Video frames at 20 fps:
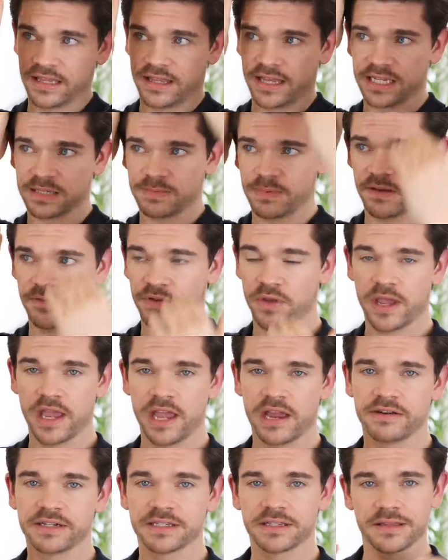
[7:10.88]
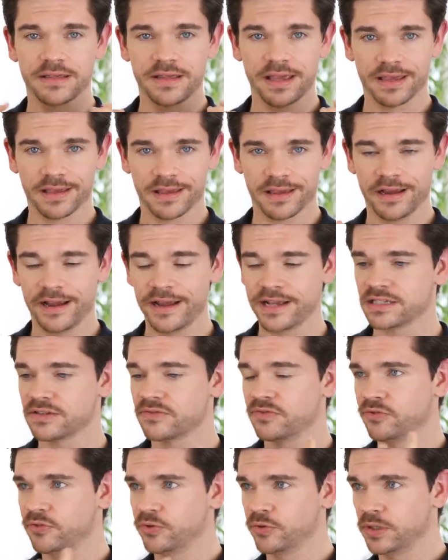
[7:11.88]
to this, but if your hair is thicker,
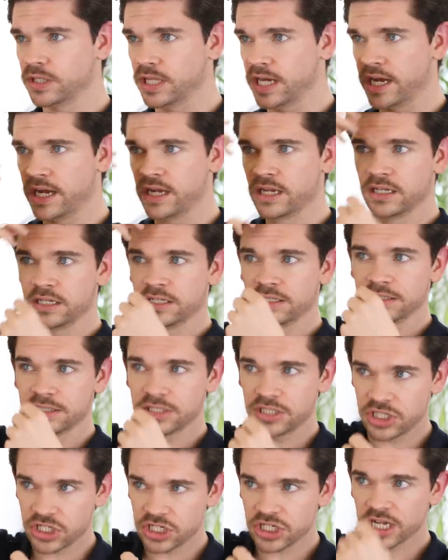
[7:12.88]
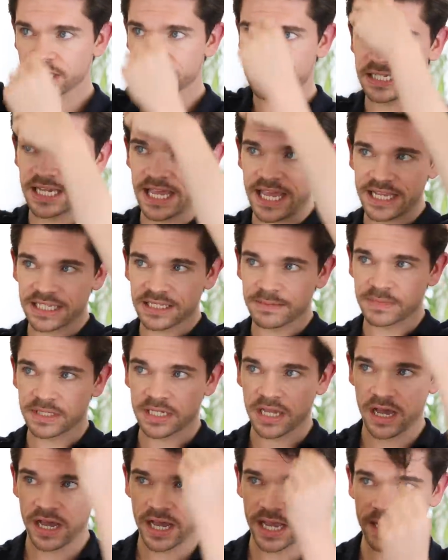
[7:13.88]
it's fuller, just take some
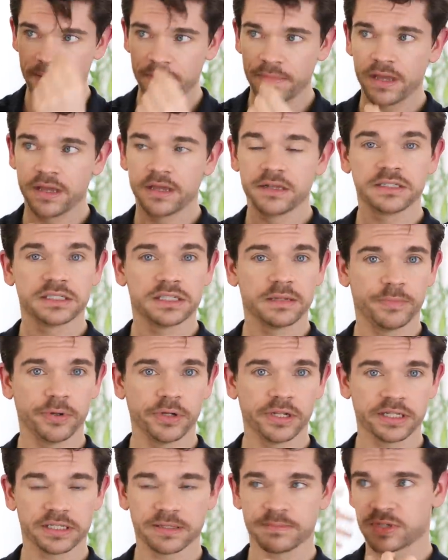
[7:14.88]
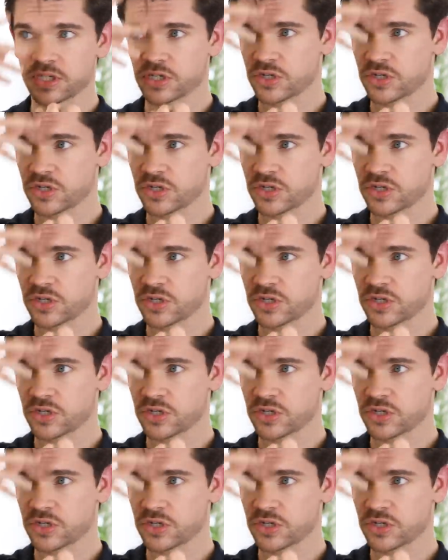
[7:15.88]
time to pull out some